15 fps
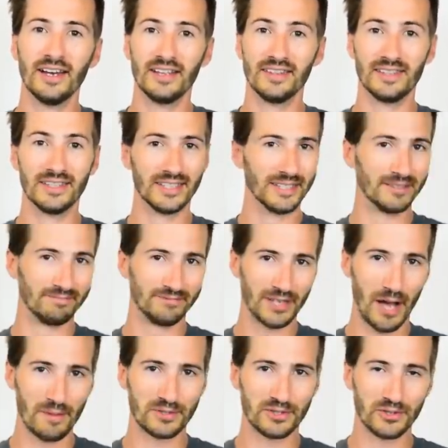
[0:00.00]
the
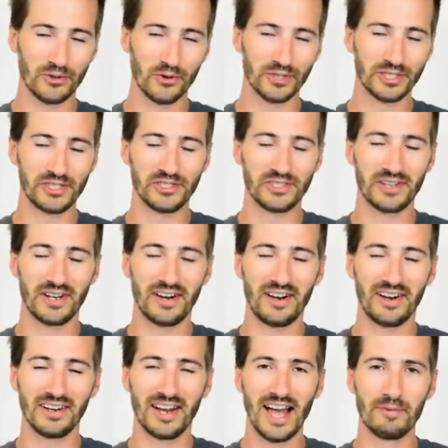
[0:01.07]
obstacle course you saw
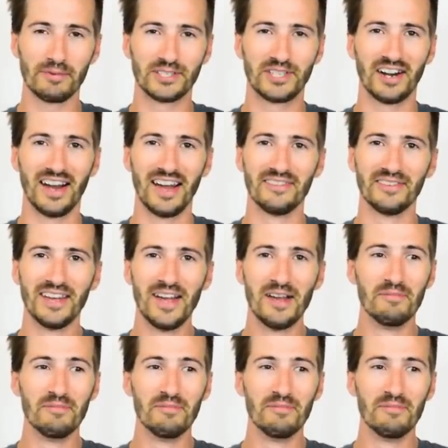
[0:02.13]
on Hyperdrive,